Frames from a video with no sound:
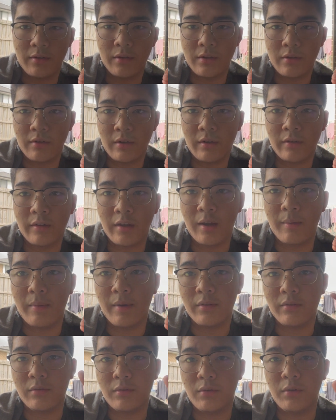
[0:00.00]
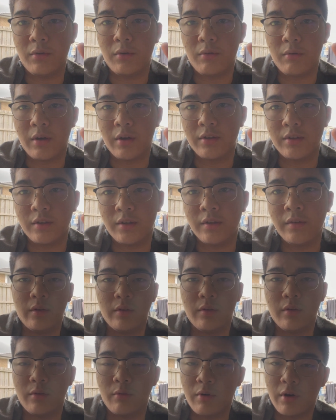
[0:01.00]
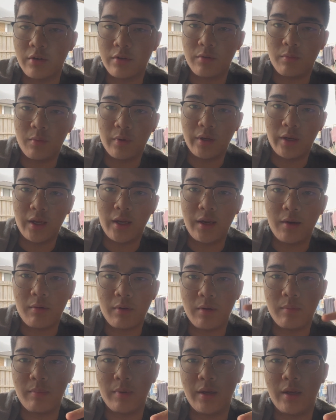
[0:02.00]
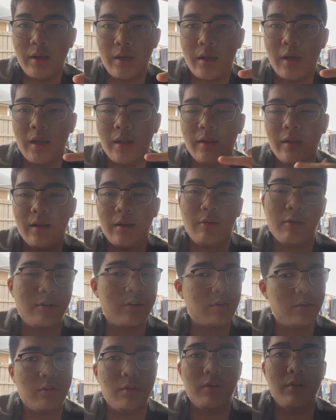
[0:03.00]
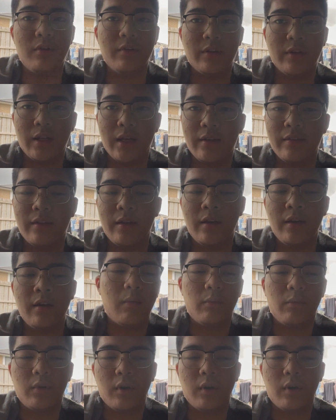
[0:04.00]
This exam has 2 questions. There's question 1A, 1B, and then question 2 is an essay.